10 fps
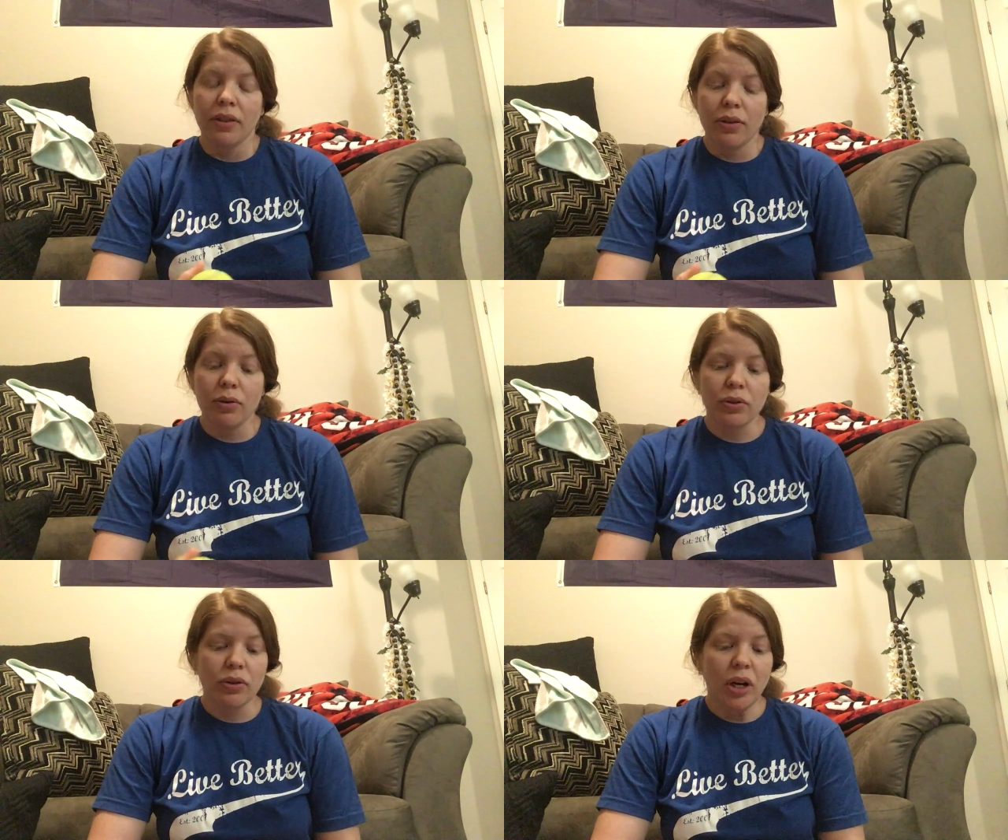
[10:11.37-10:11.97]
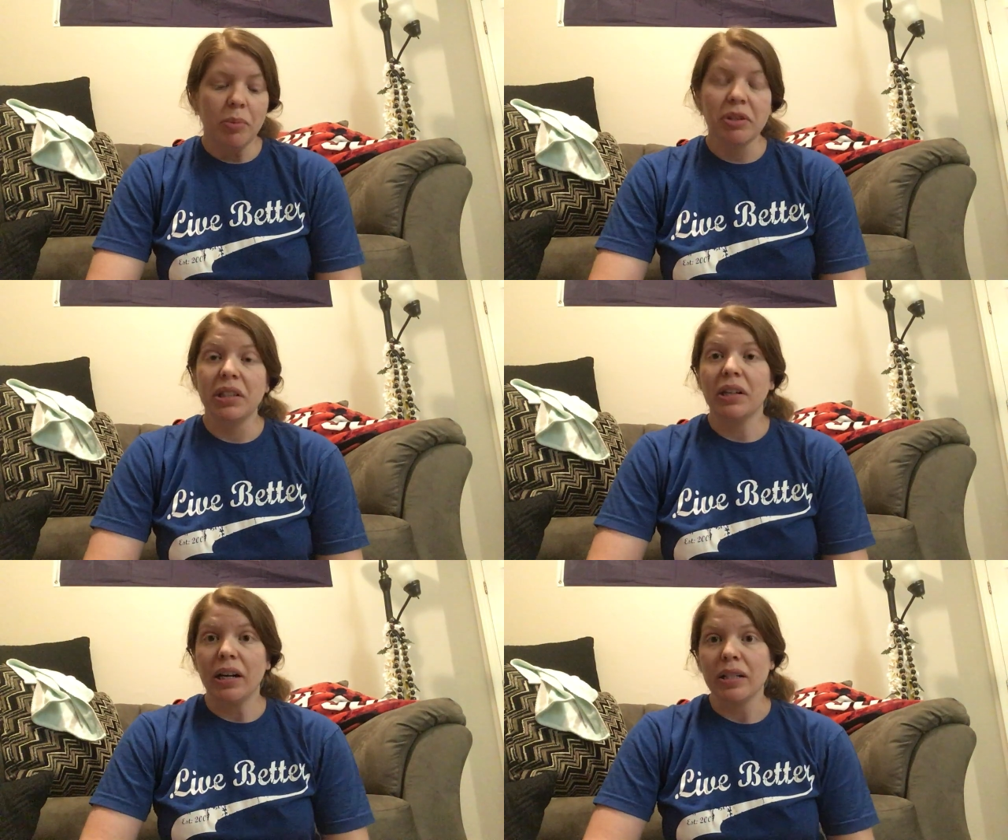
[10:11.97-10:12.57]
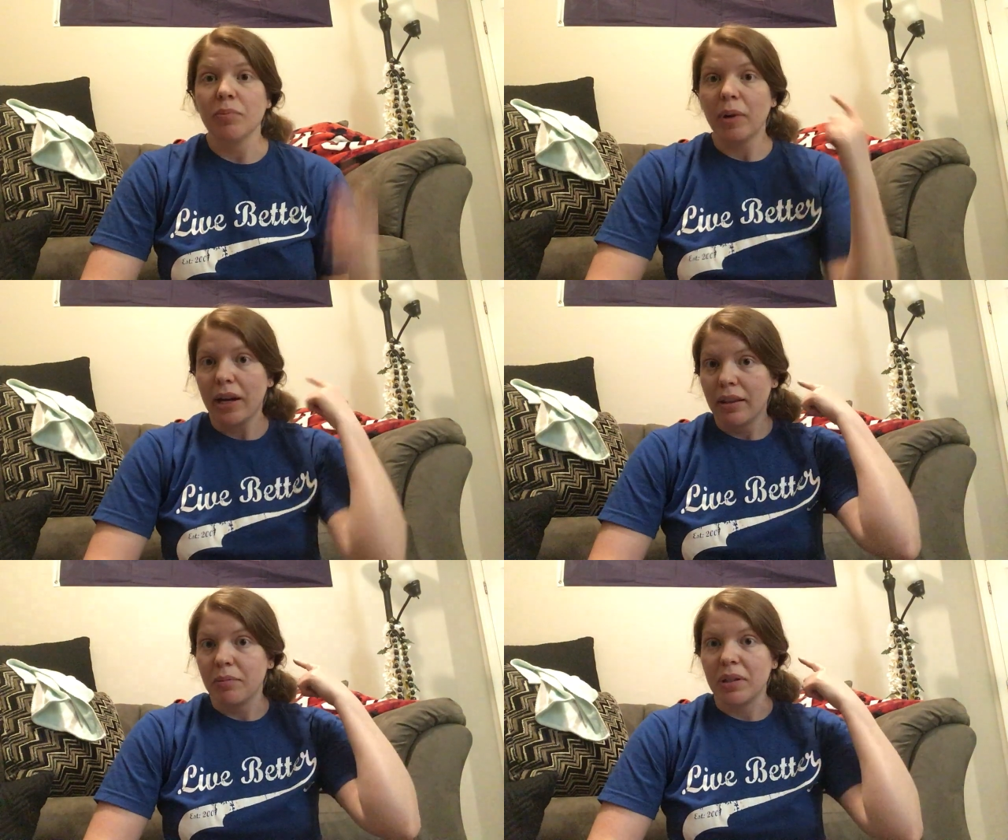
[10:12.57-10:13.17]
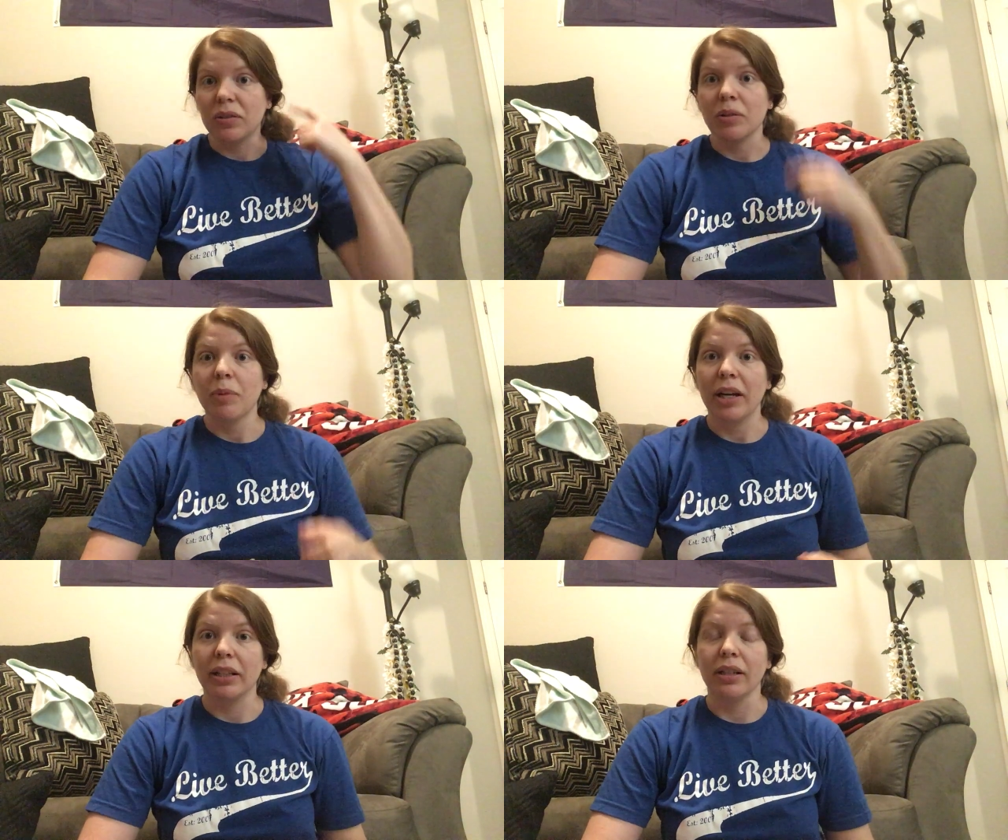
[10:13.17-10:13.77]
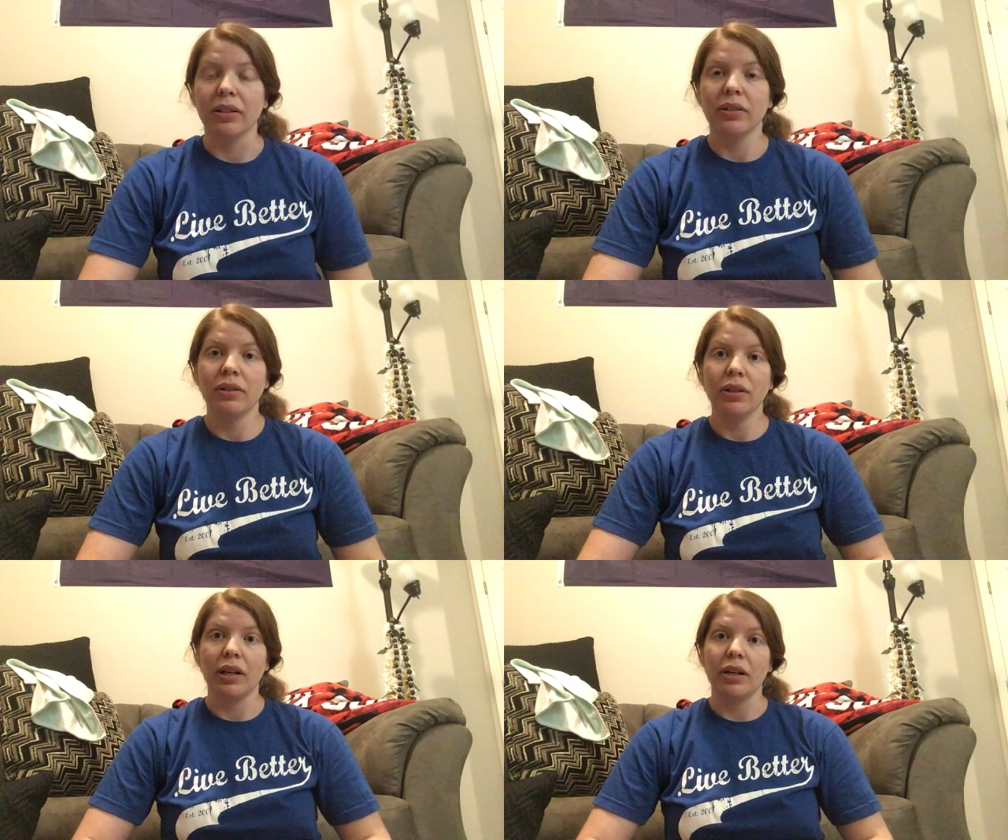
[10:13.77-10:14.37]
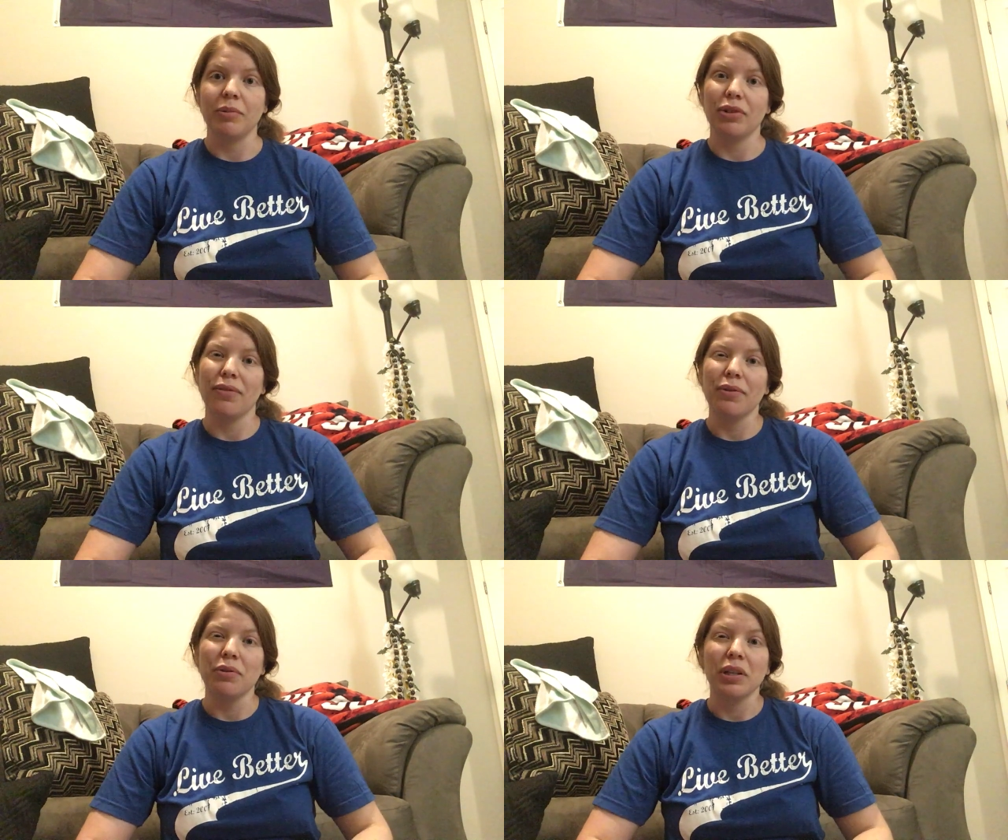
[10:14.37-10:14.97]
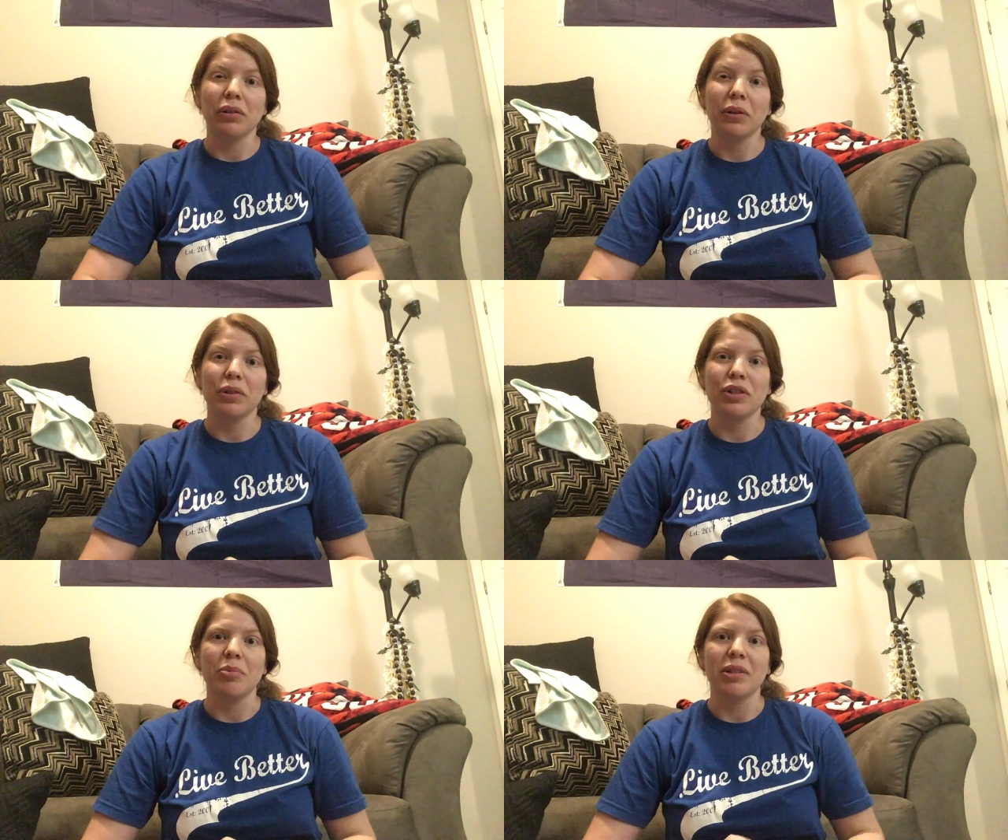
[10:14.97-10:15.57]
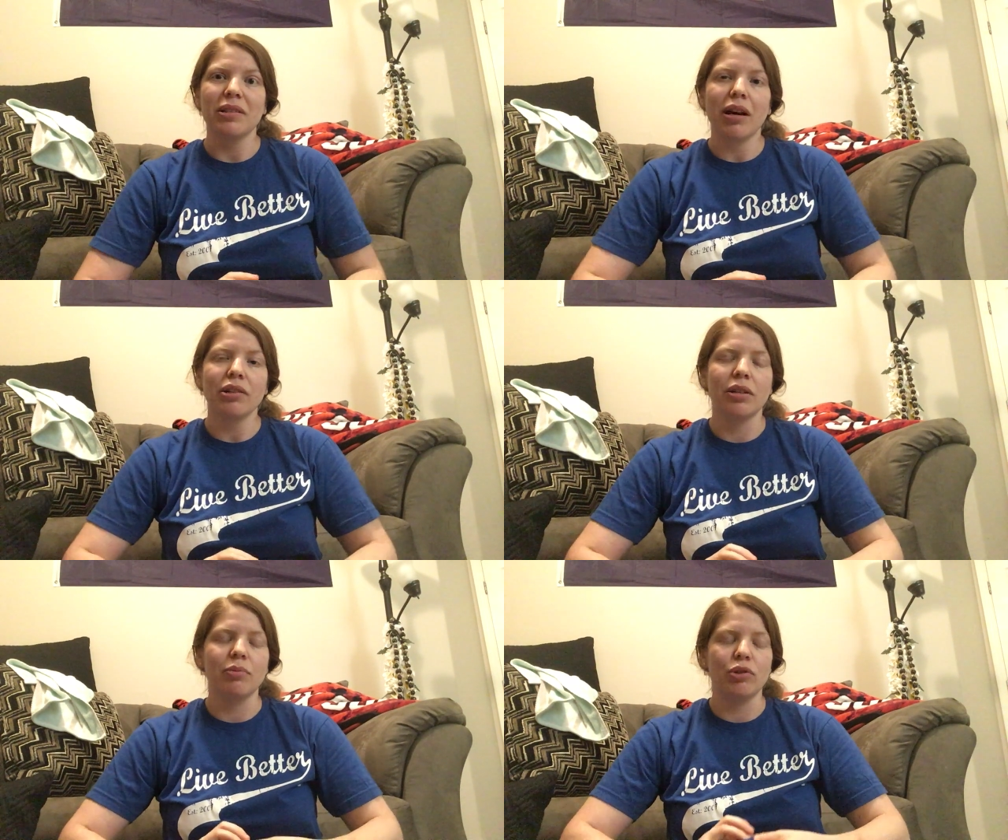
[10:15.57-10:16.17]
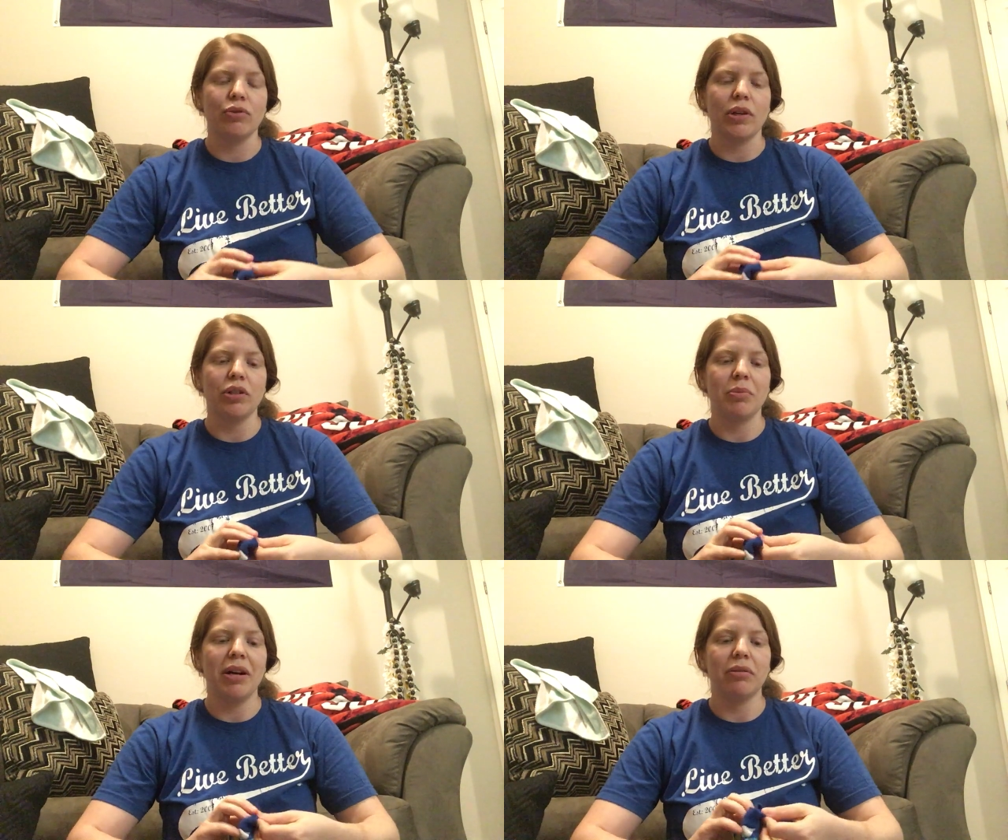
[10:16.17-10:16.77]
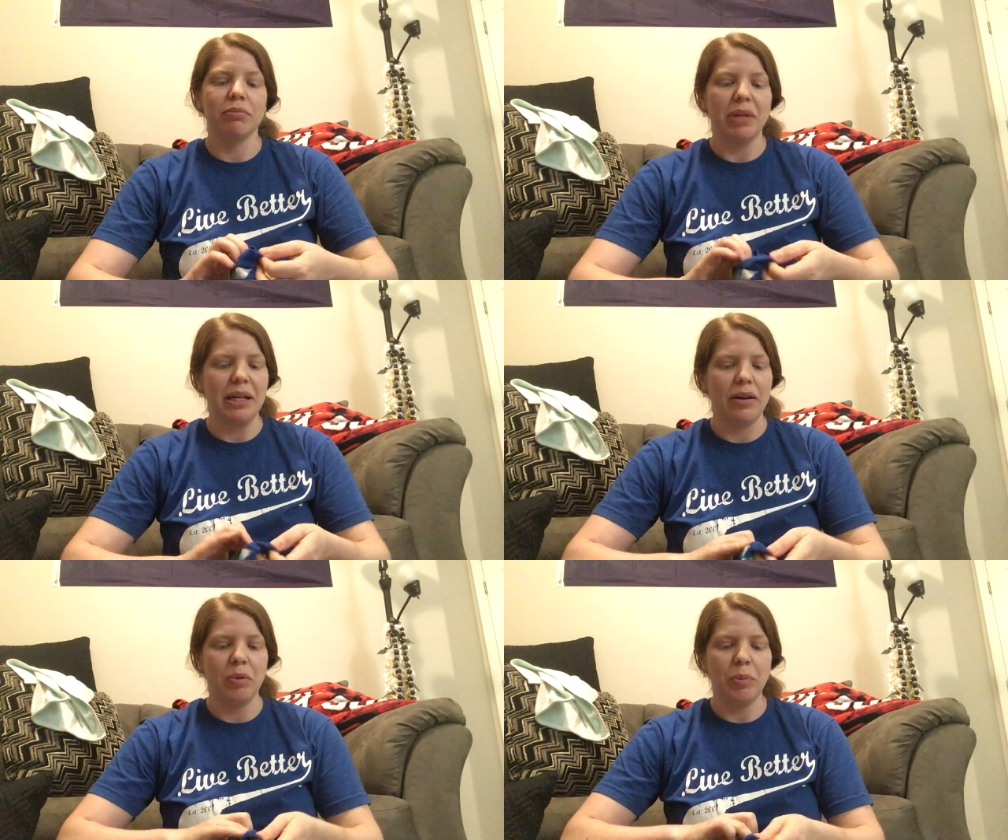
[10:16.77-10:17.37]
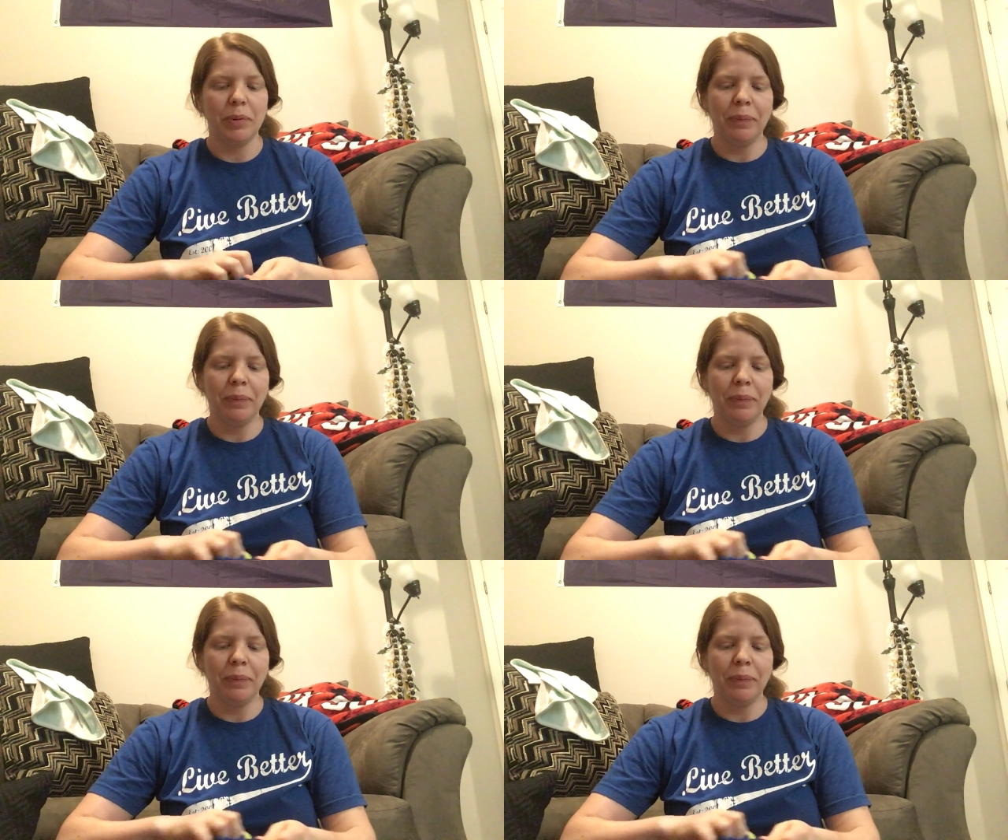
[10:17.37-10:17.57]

Those are commonly caused by the muscles back here. So if you can learn to massage them, stretch them out, it might help.